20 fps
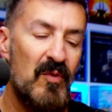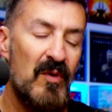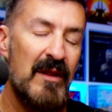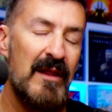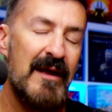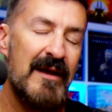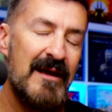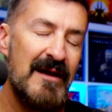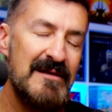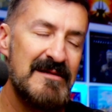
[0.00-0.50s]

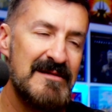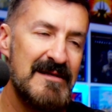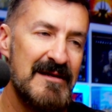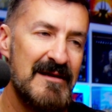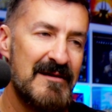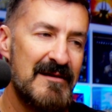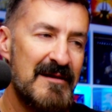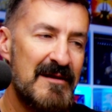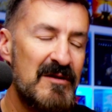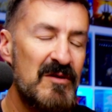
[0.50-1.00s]
like I
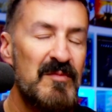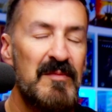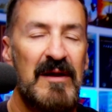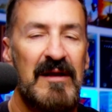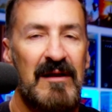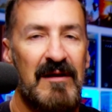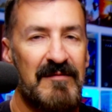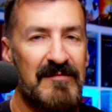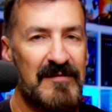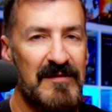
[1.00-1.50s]
said, and you may
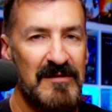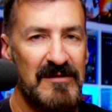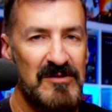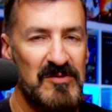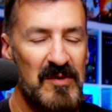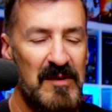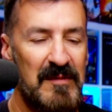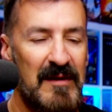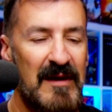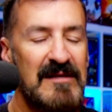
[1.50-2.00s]
not feel
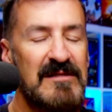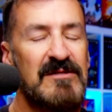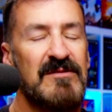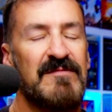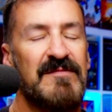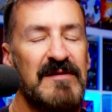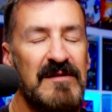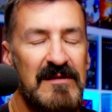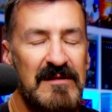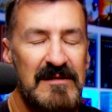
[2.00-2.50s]
this way, but I still
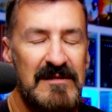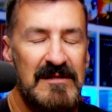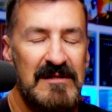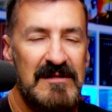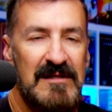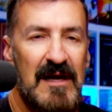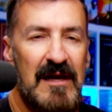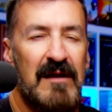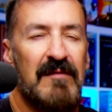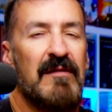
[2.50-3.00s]
feel this is
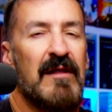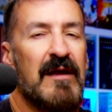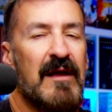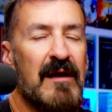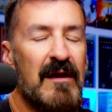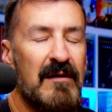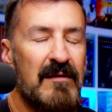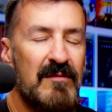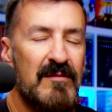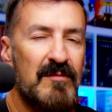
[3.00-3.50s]
kind of like